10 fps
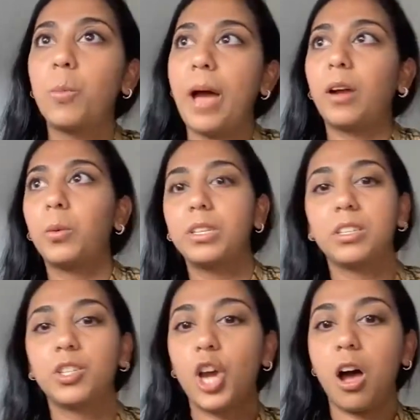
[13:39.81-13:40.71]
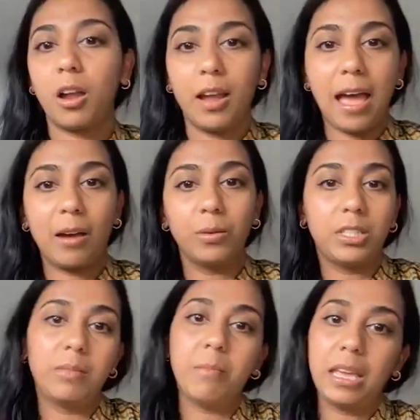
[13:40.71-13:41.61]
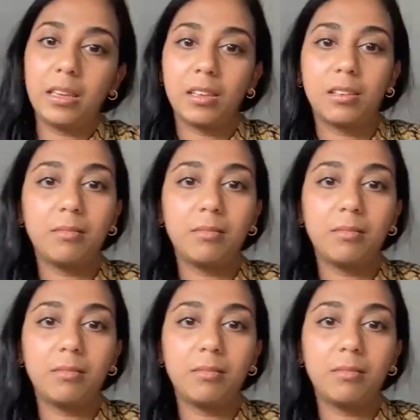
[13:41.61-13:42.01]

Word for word: backwards and chart how to make